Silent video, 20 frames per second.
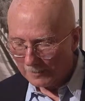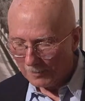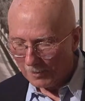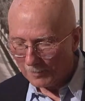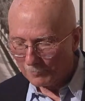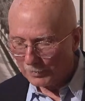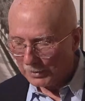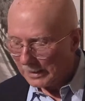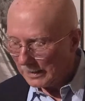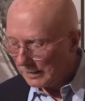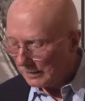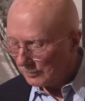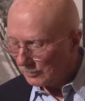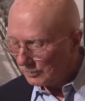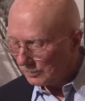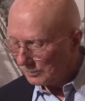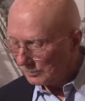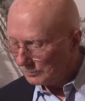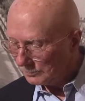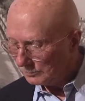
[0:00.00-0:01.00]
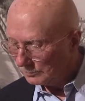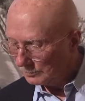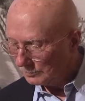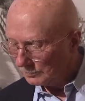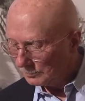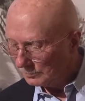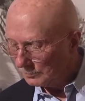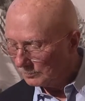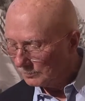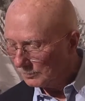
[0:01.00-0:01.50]
are beginning to
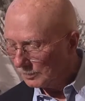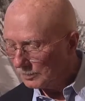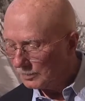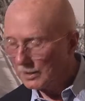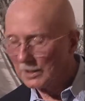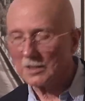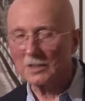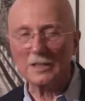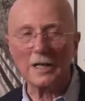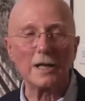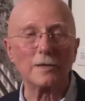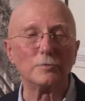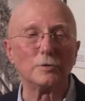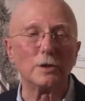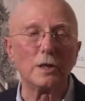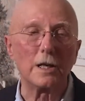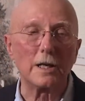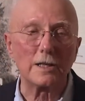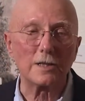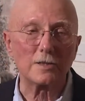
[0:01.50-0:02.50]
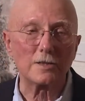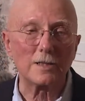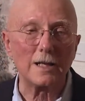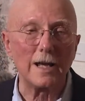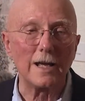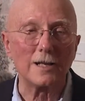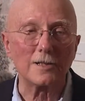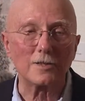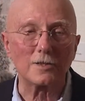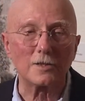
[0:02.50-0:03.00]
destabilize
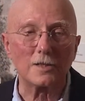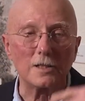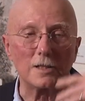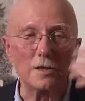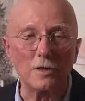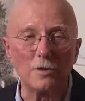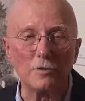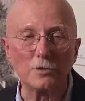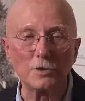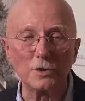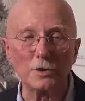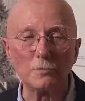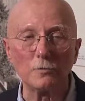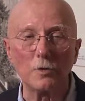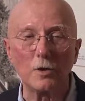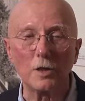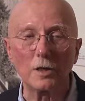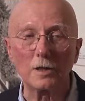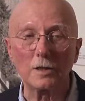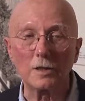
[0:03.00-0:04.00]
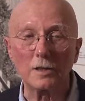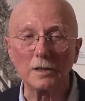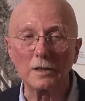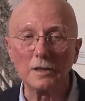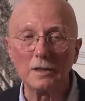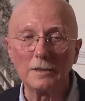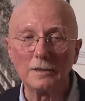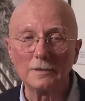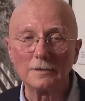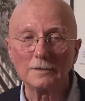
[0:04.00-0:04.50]
as the ocean water
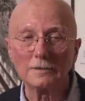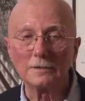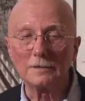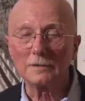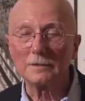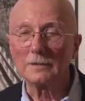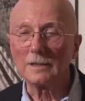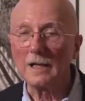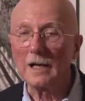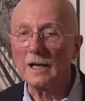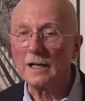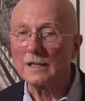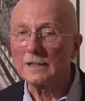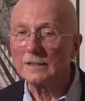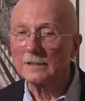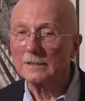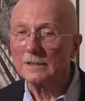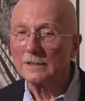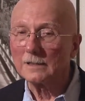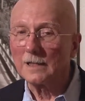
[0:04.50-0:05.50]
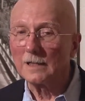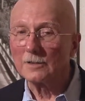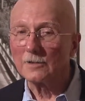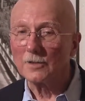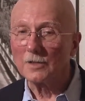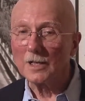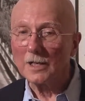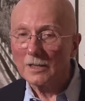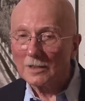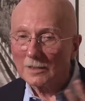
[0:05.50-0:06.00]
uh,
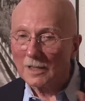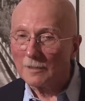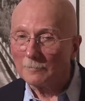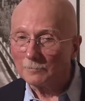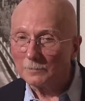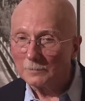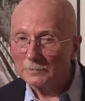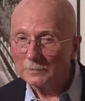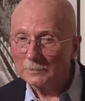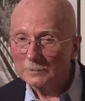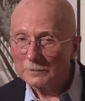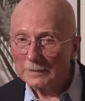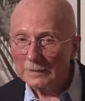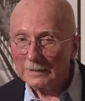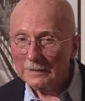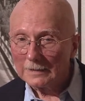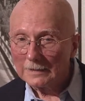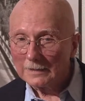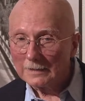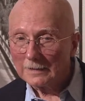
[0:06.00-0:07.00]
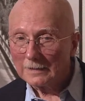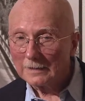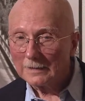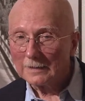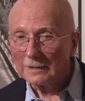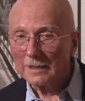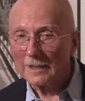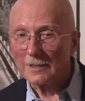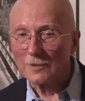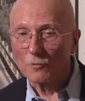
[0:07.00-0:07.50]
underneath them
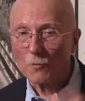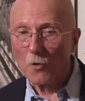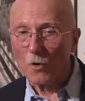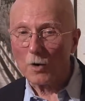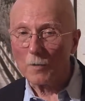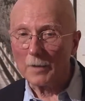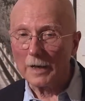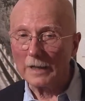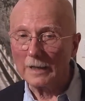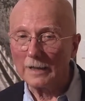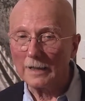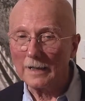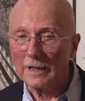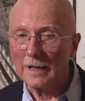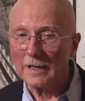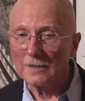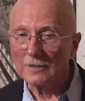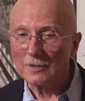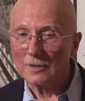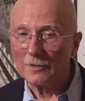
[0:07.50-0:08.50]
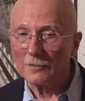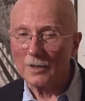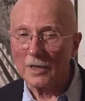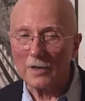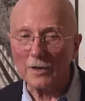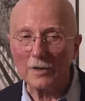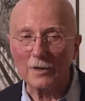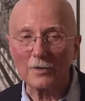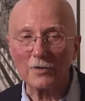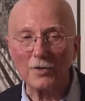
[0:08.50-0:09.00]
is warming. And so they
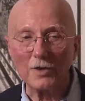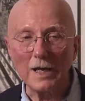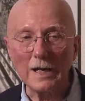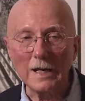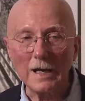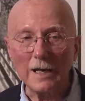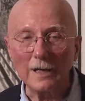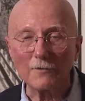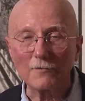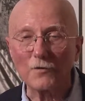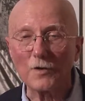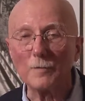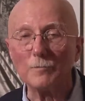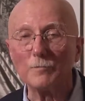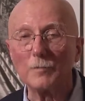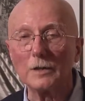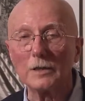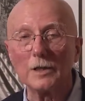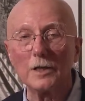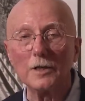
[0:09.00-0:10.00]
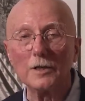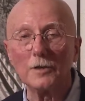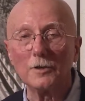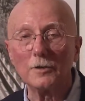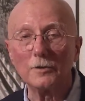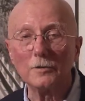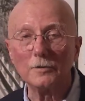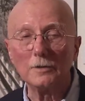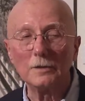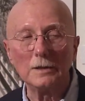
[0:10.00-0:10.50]
are thinning from
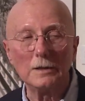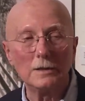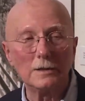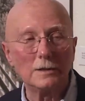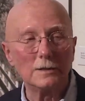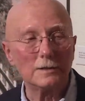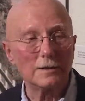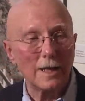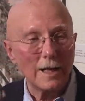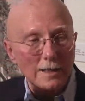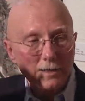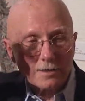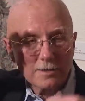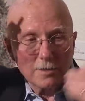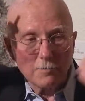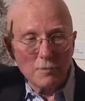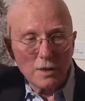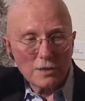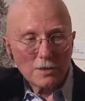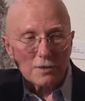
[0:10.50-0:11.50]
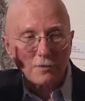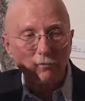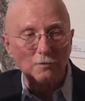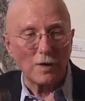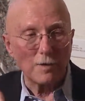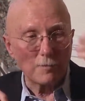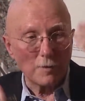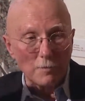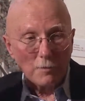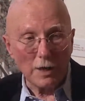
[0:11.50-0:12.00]
below, not so much
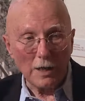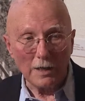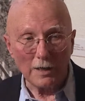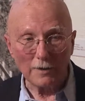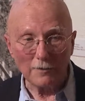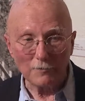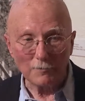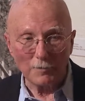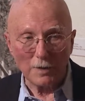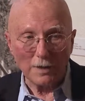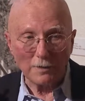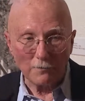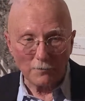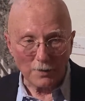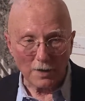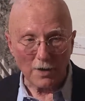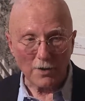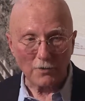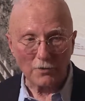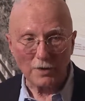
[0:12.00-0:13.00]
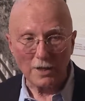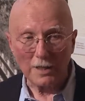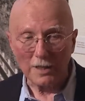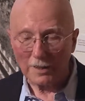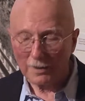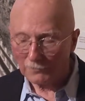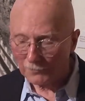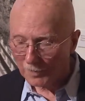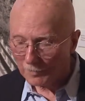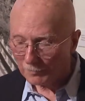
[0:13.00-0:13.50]
from above, but they're
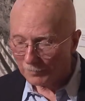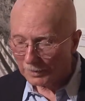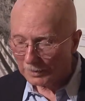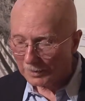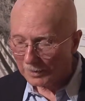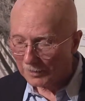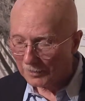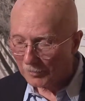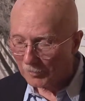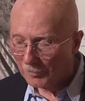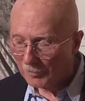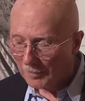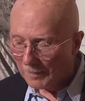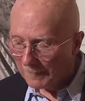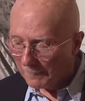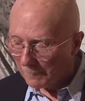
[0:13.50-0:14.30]
thinning from below